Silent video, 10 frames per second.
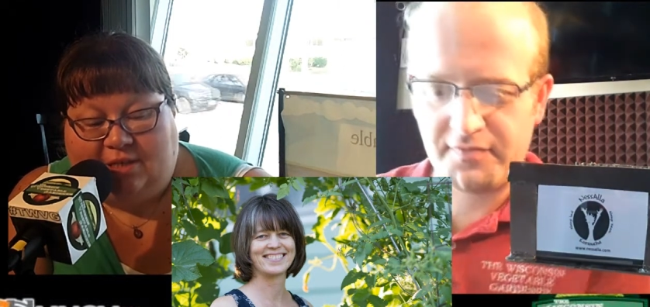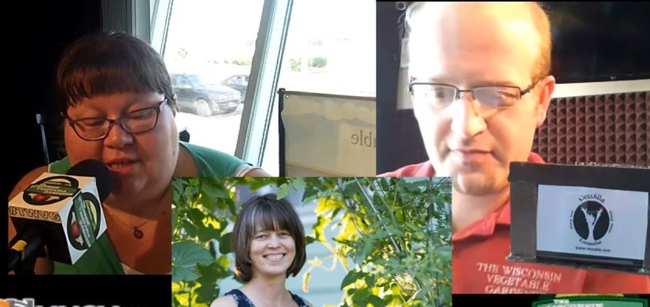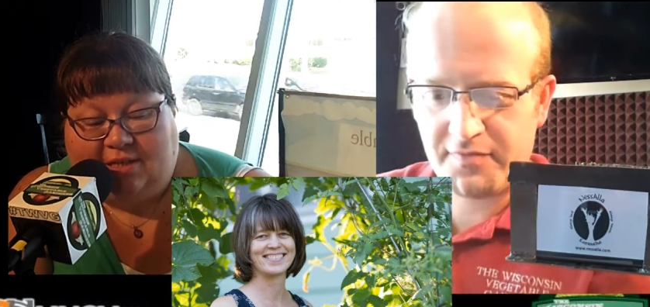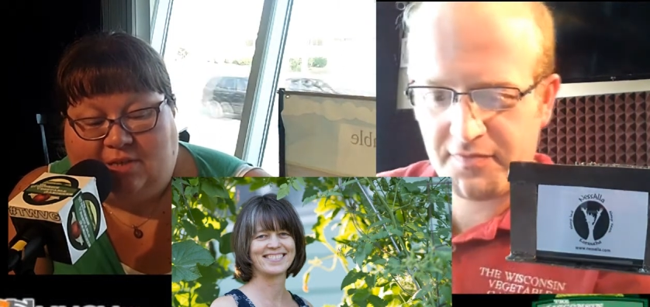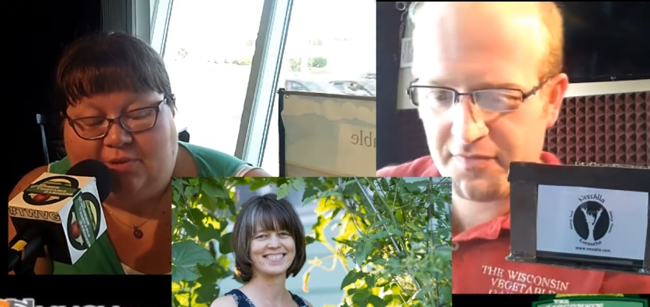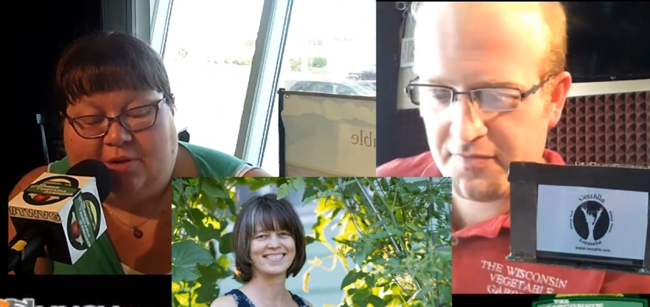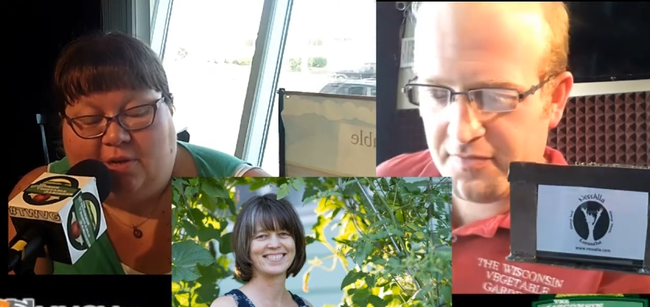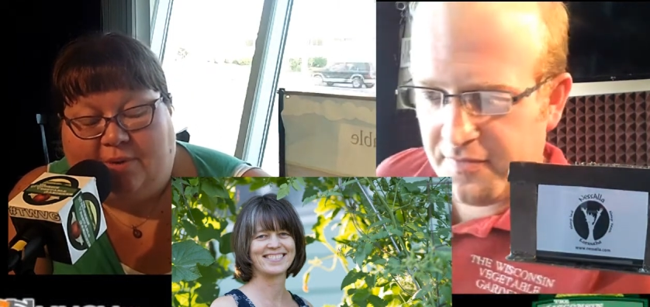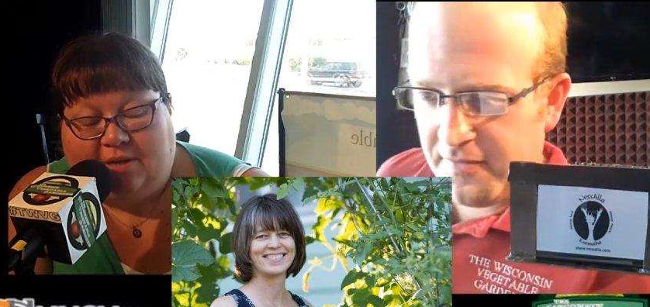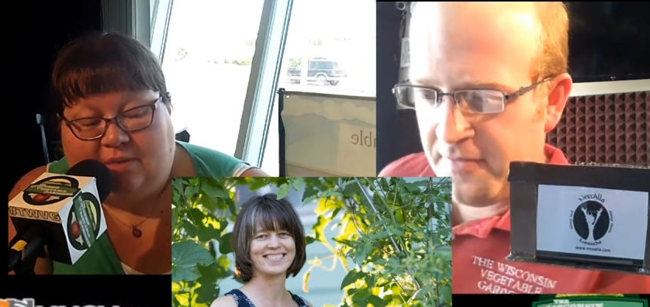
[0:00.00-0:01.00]
Speaker 1: She does this through
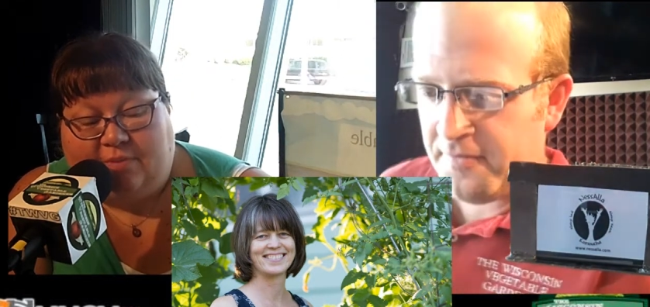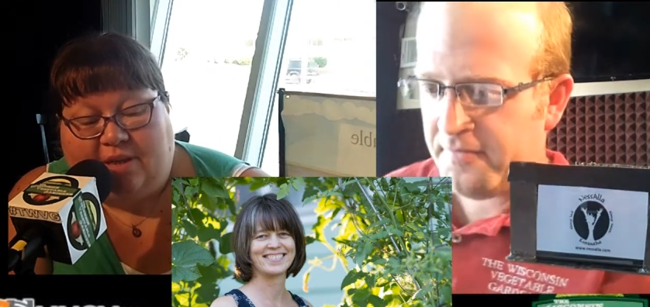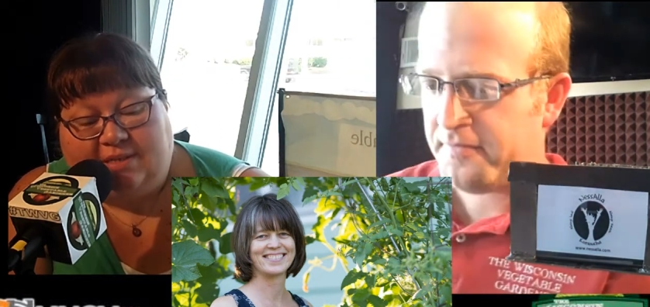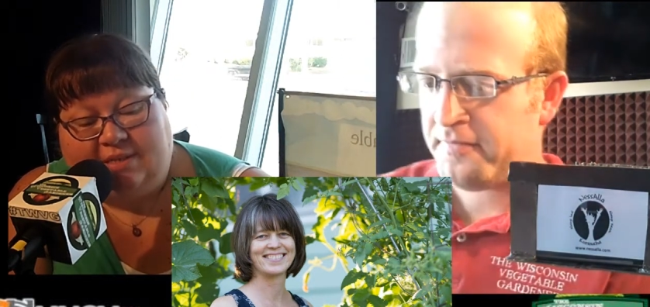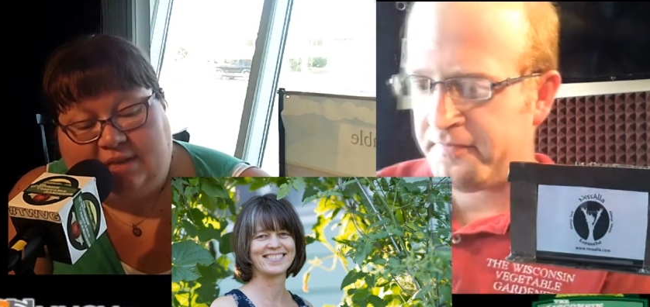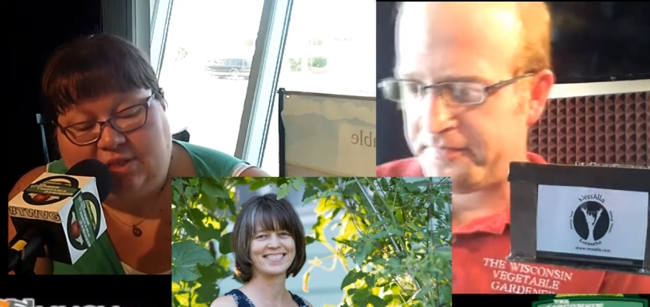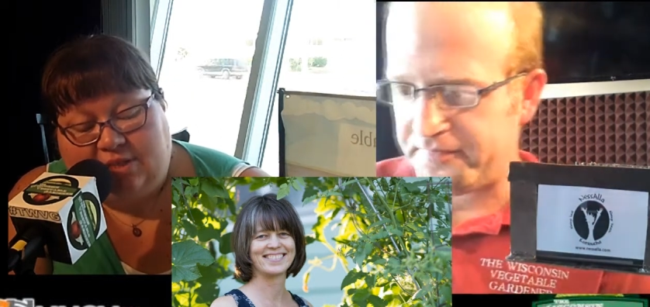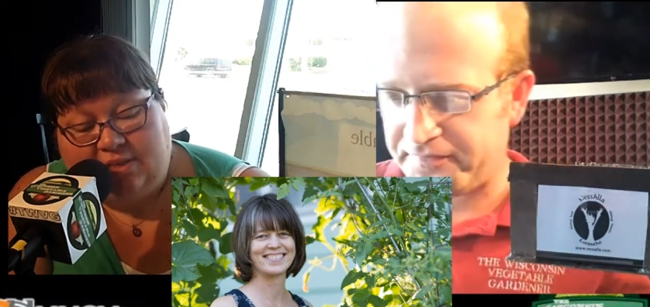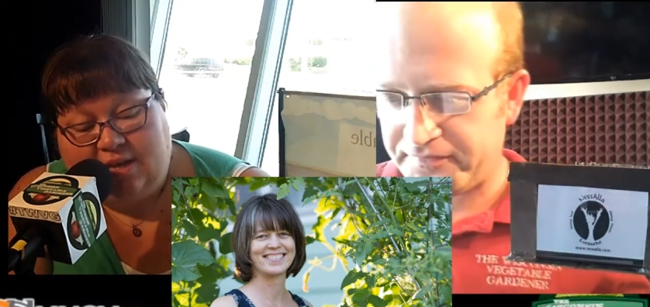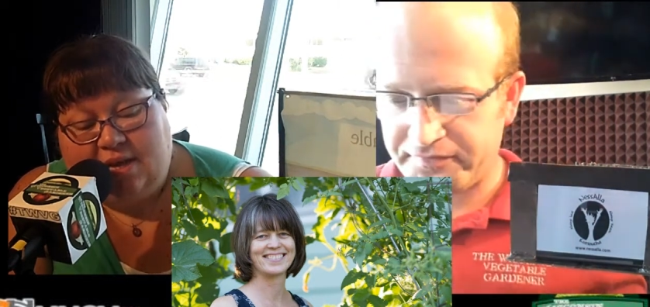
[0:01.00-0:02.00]
her books and
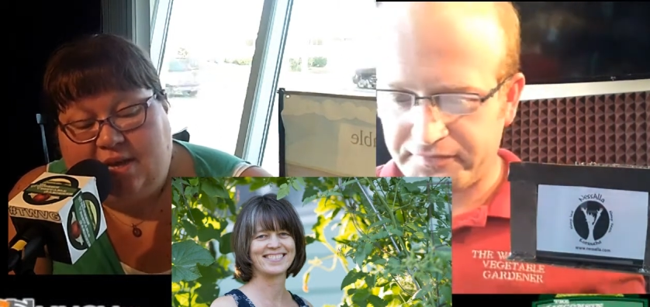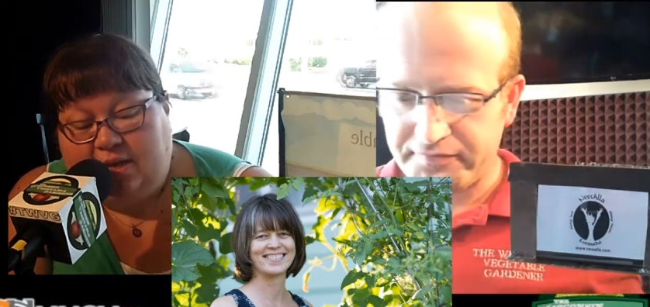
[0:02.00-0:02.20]
presentations.